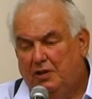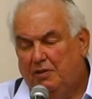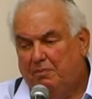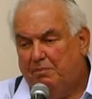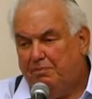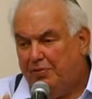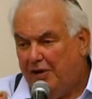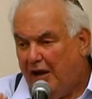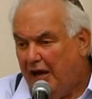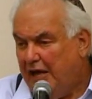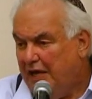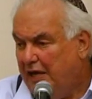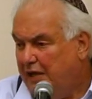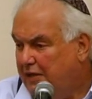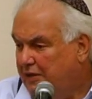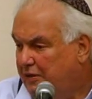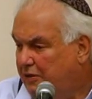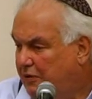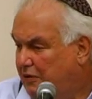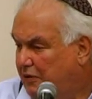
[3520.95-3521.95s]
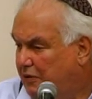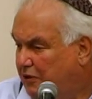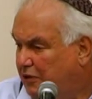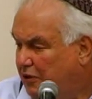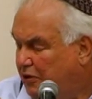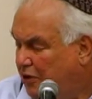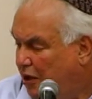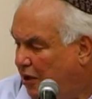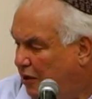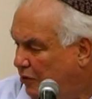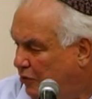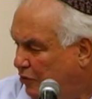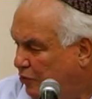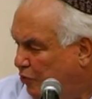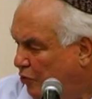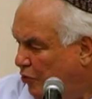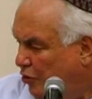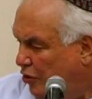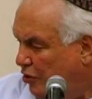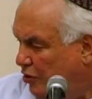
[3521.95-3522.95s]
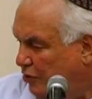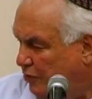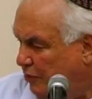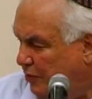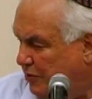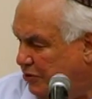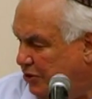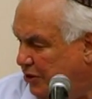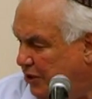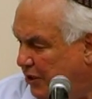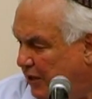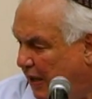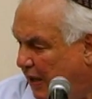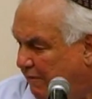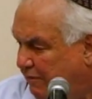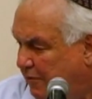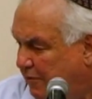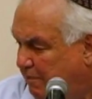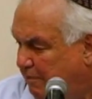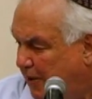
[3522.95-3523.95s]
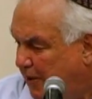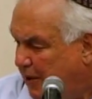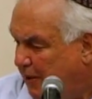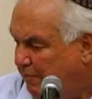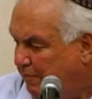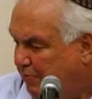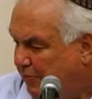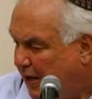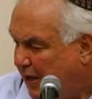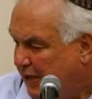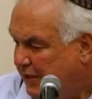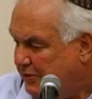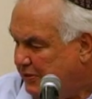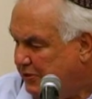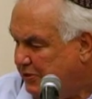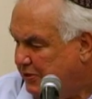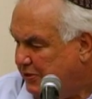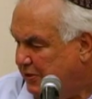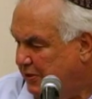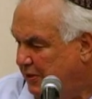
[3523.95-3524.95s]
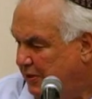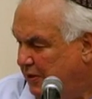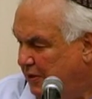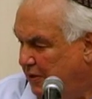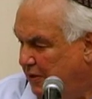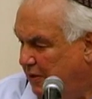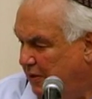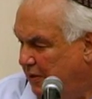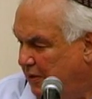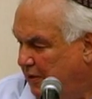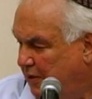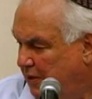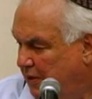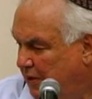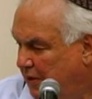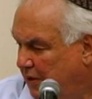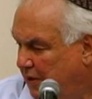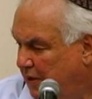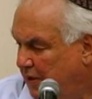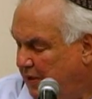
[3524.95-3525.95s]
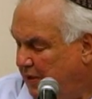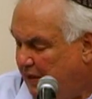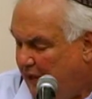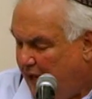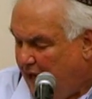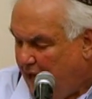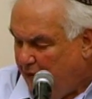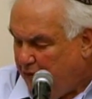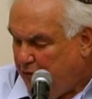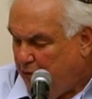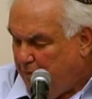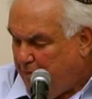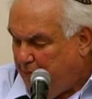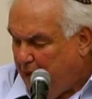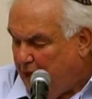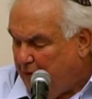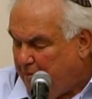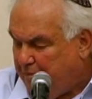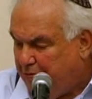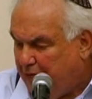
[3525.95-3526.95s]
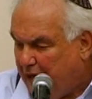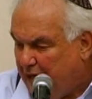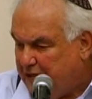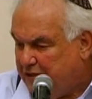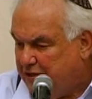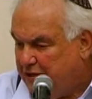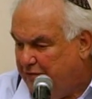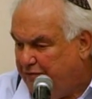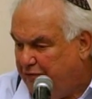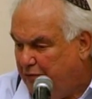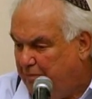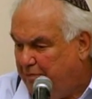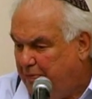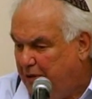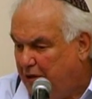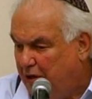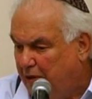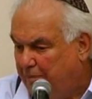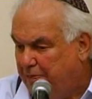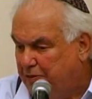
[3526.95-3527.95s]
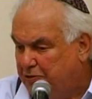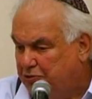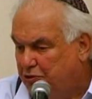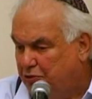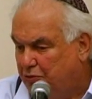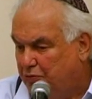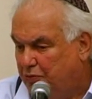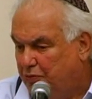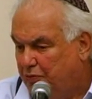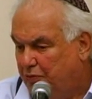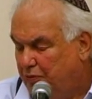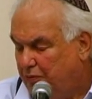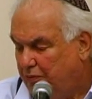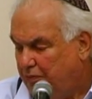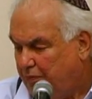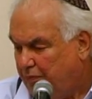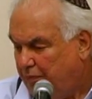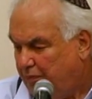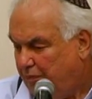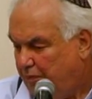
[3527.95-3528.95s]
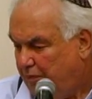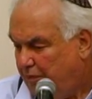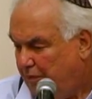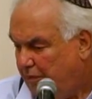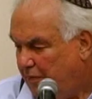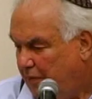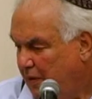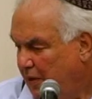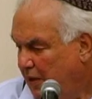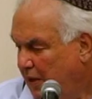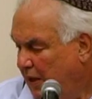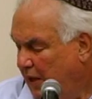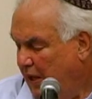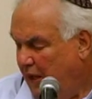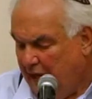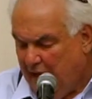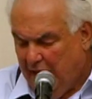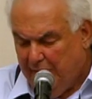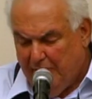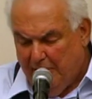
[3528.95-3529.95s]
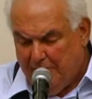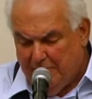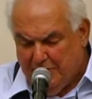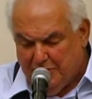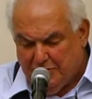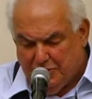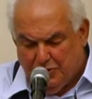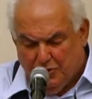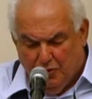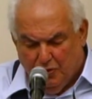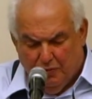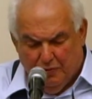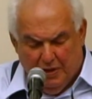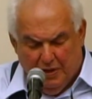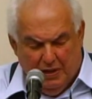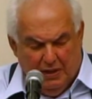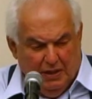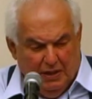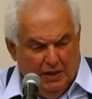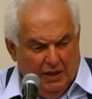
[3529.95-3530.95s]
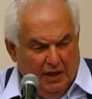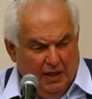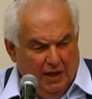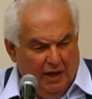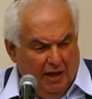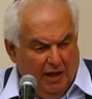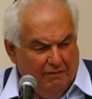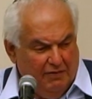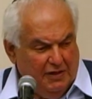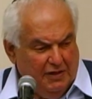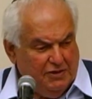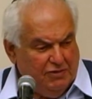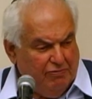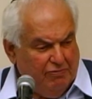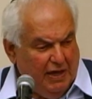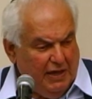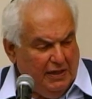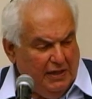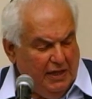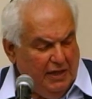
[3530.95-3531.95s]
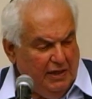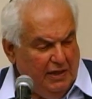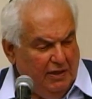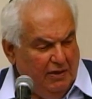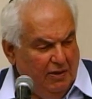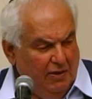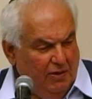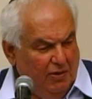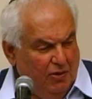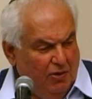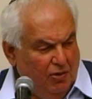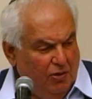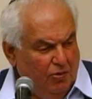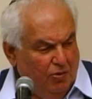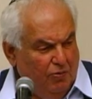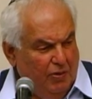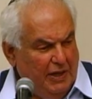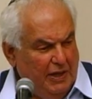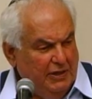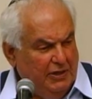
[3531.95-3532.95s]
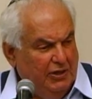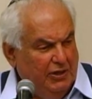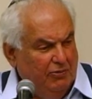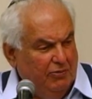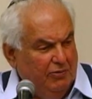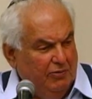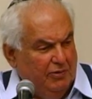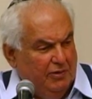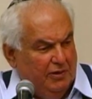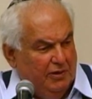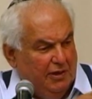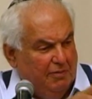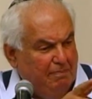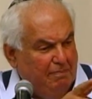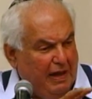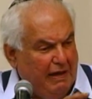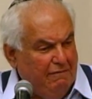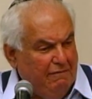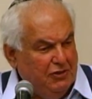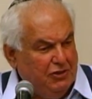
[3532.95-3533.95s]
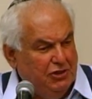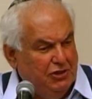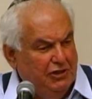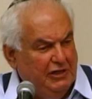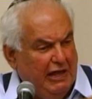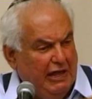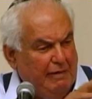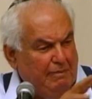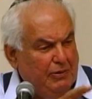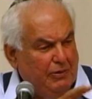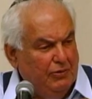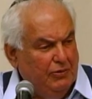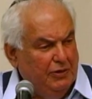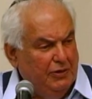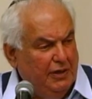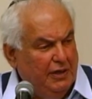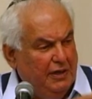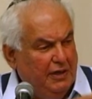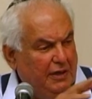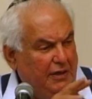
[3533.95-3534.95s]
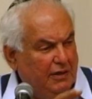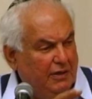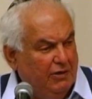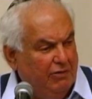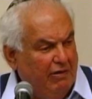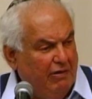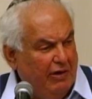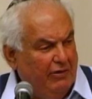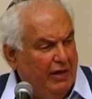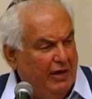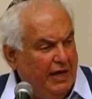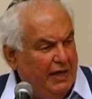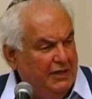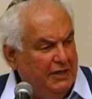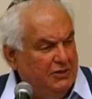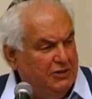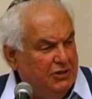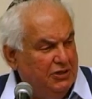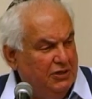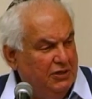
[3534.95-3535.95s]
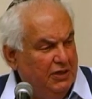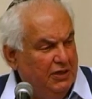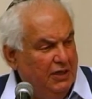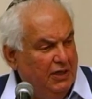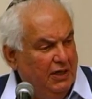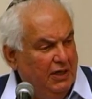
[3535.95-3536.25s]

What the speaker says: Prior to the Galut world was you didn't have to pay a price. Now you pay a price if you beat up a Jew. And I remember the story of an Israeli who went to Lubavitch neighborhood in Crown Heights